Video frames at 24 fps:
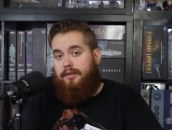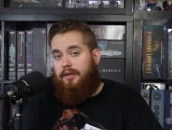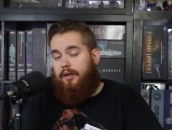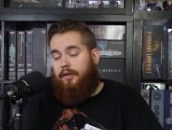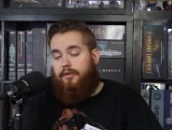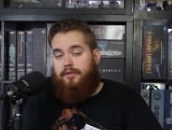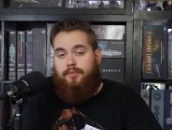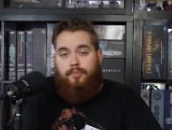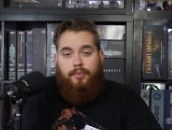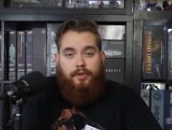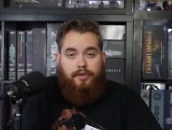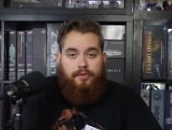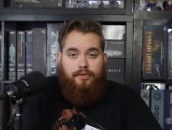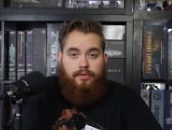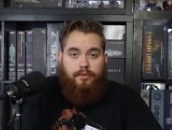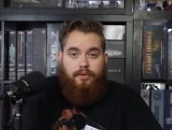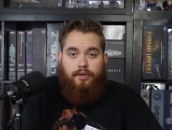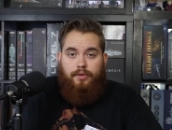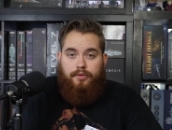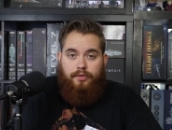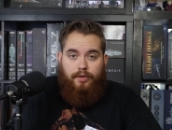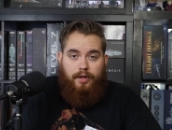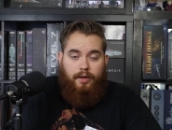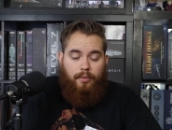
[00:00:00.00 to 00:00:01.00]
intelligent person
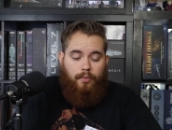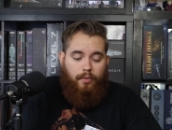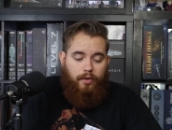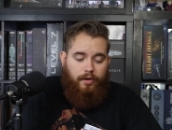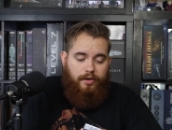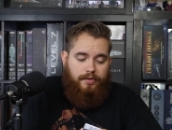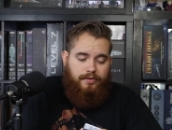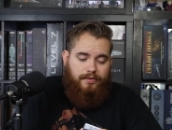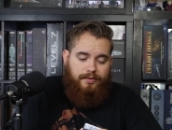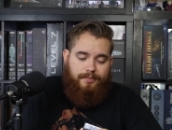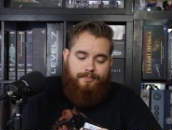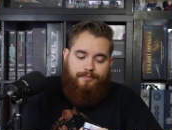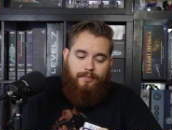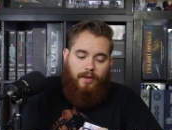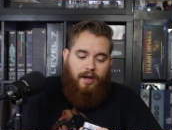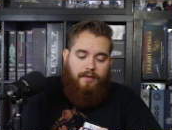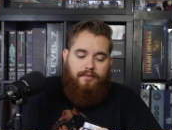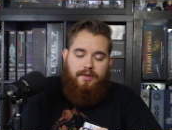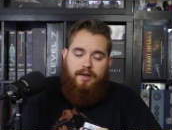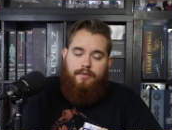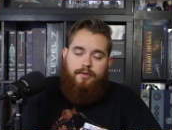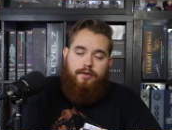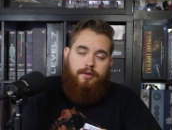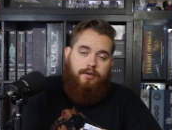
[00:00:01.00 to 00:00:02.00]
who knows a lot of words.
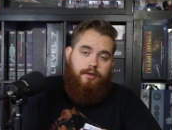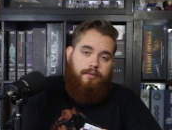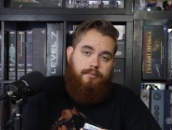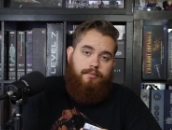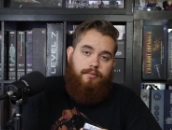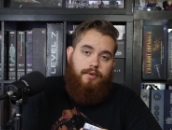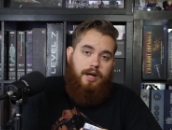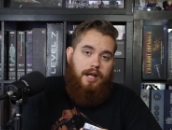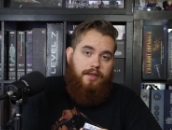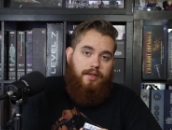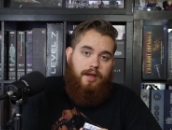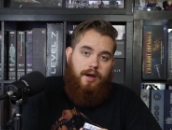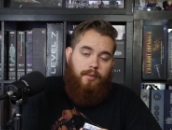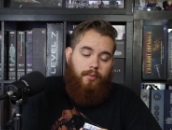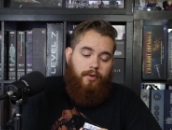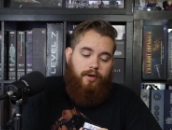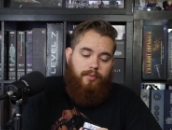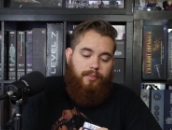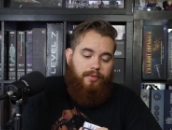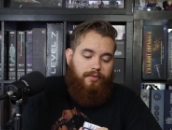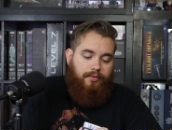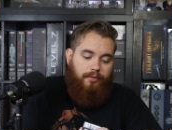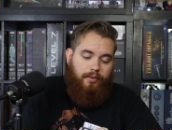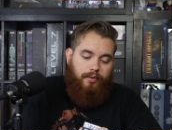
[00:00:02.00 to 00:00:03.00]
I've never read that
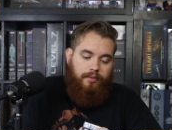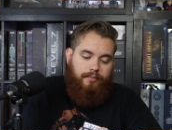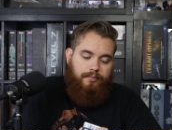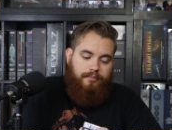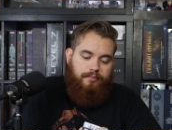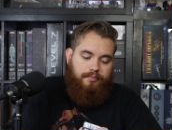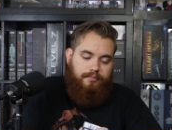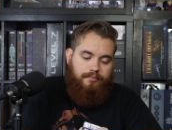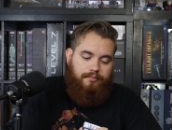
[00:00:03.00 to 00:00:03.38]
word before.